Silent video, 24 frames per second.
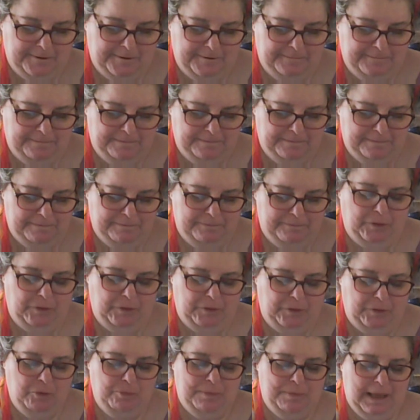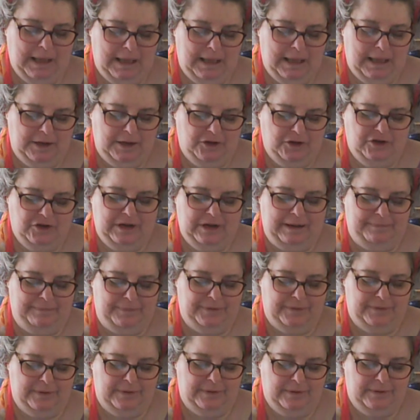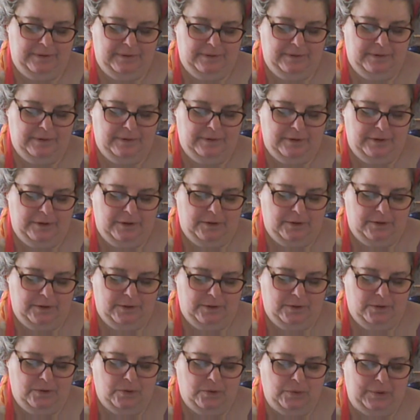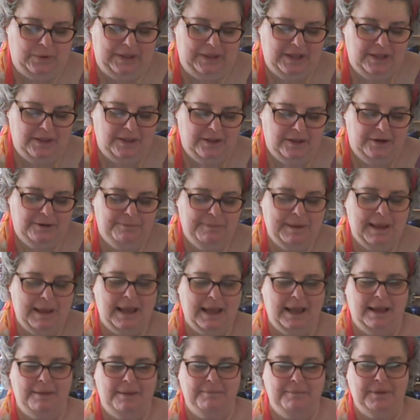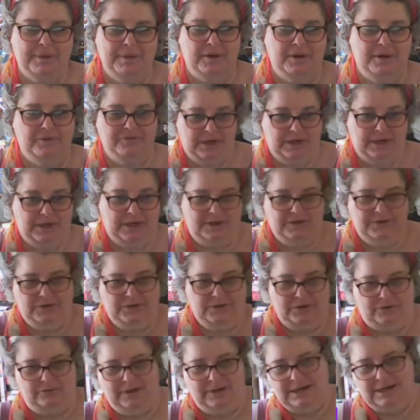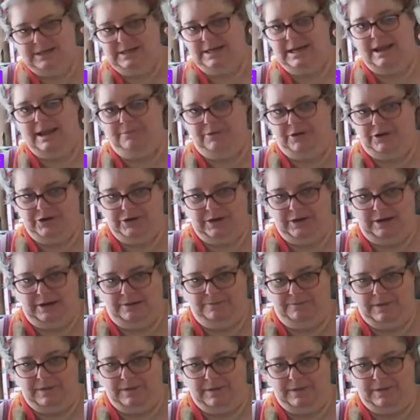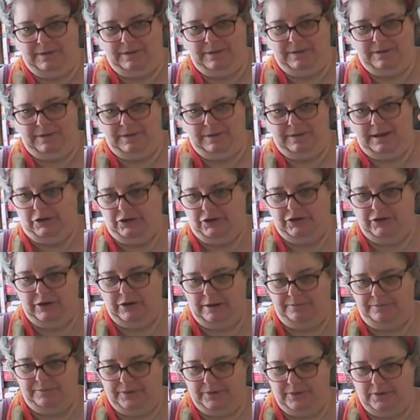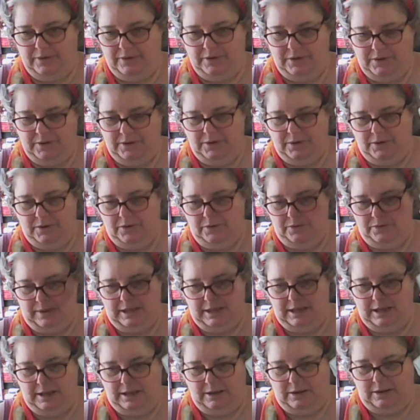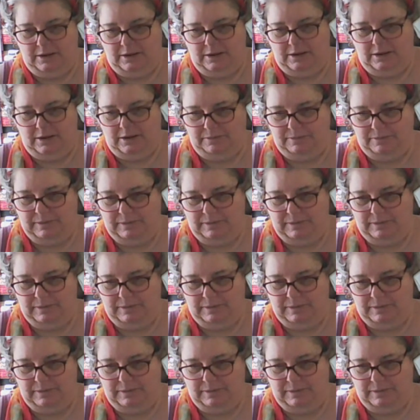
partnerships within the Department of Justice, re-establishing partnerships within the Department of Justice.